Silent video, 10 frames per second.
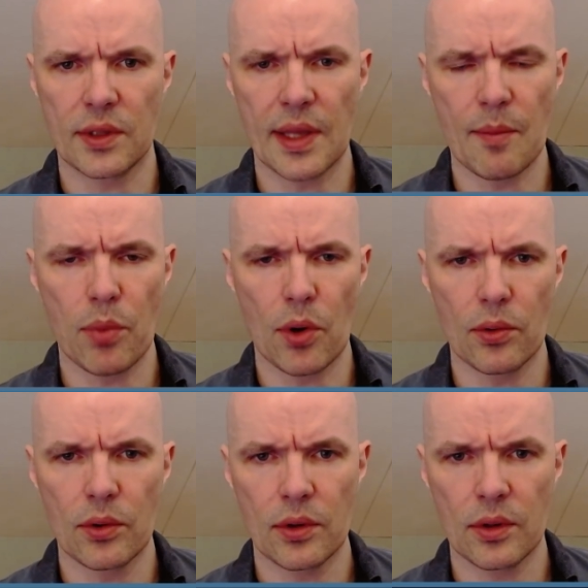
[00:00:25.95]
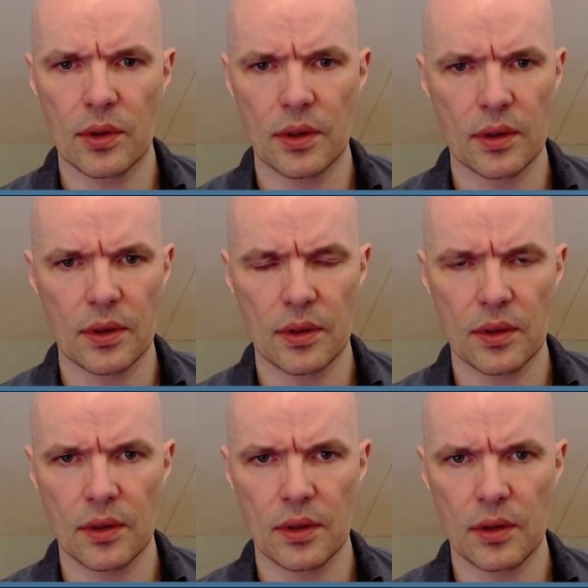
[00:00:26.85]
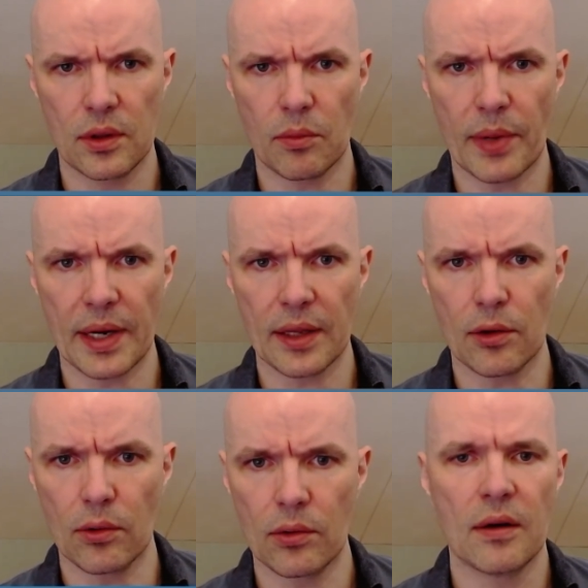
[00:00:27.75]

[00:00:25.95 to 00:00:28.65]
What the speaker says: tempo to break through.